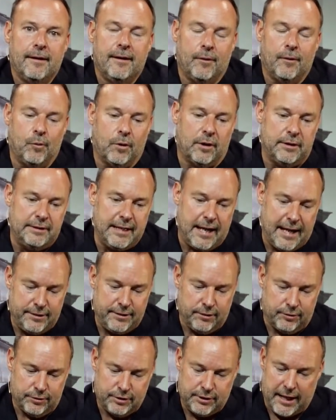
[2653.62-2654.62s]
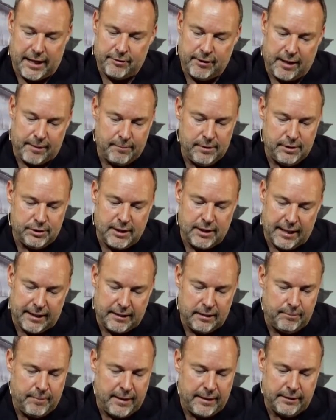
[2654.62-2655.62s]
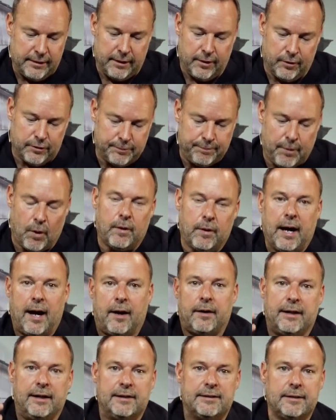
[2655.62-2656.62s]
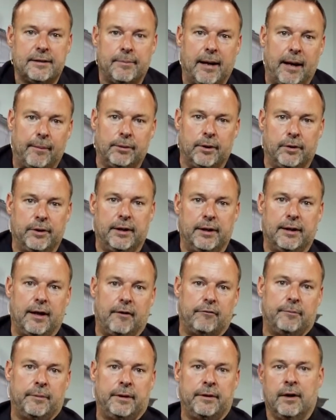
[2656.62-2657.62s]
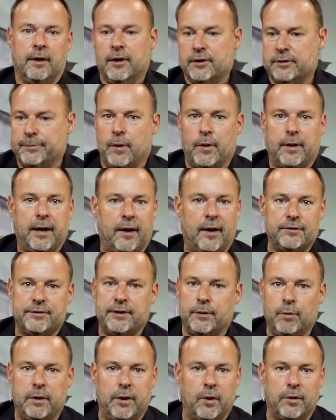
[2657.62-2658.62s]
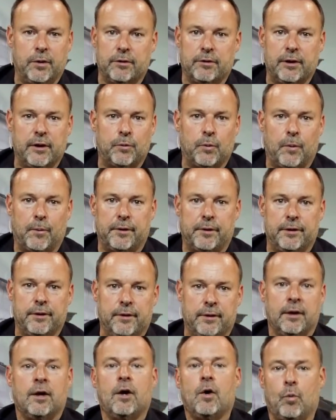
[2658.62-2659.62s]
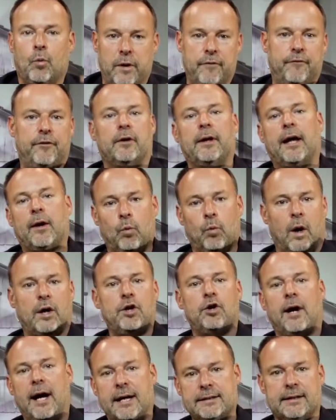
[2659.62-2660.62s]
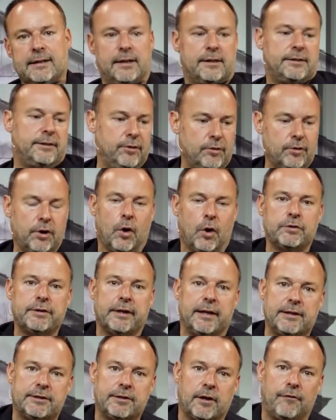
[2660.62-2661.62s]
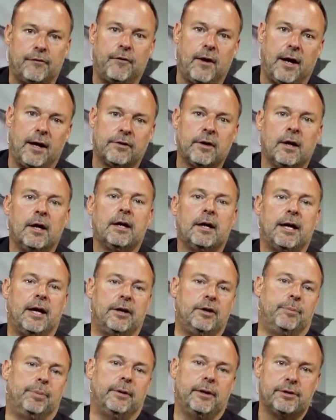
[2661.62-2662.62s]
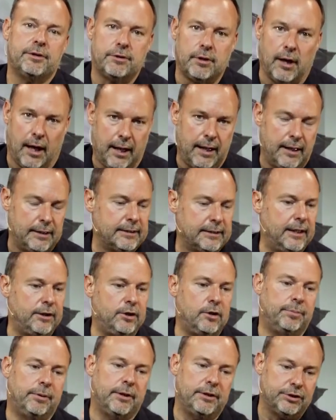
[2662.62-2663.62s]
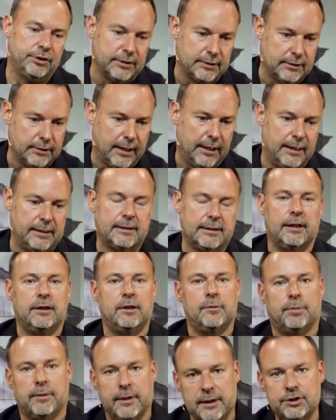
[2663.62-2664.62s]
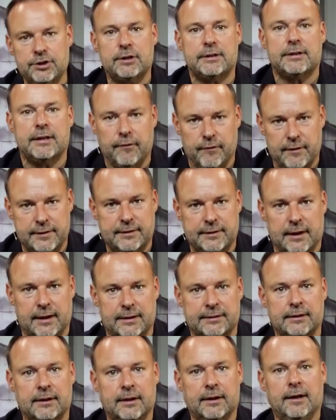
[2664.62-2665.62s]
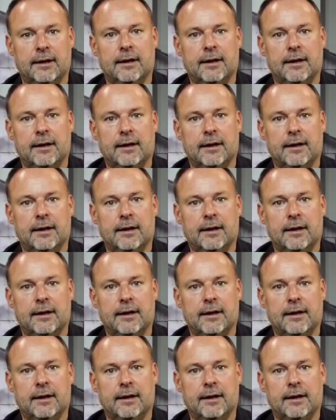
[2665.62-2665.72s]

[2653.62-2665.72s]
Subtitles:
where Daniel, Shadrach, Meshach, and Abednego spoke out against the Babylonian government, spoke out and said, we don't agree with what we're doing. We feel like what you're asking us to do goes against our faith. Can you please try us? Can you please just let us? Can you please just give us this?